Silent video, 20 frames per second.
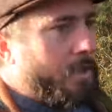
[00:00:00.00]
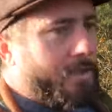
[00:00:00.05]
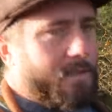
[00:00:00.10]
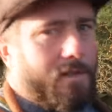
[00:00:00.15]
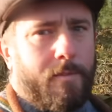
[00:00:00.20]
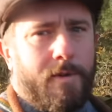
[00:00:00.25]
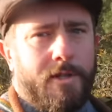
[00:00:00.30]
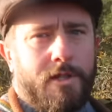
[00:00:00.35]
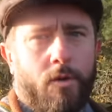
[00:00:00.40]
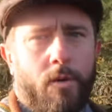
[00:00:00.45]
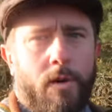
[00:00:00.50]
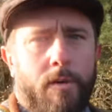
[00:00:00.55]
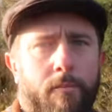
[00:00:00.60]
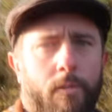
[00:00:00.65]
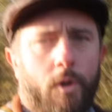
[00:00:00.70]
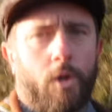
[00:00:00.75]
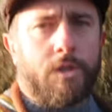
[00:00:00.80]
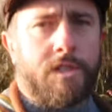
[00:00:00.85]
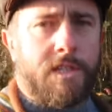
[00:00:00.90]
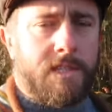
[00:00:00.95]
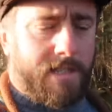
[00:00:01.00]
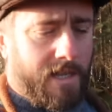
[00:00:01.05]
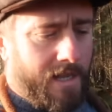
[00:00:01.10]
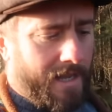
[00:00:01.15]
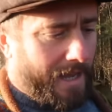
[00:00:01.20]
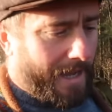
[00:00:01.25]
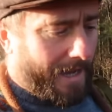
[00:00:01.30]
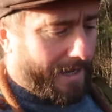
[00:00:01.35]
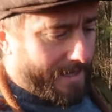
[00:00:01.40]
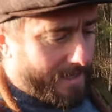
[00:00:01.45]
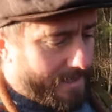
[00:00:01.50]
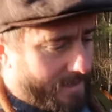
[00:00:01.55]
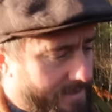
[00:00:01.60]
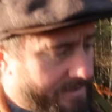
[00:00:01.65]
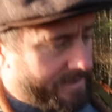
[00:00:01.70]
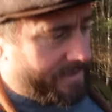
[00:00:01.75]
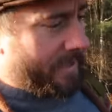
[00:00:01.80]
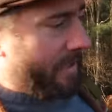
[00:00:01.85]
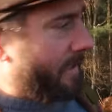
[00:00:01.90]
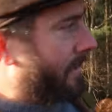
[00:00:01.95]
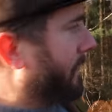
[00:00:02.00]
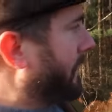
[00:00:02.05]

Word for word: to be doing multi-day hikes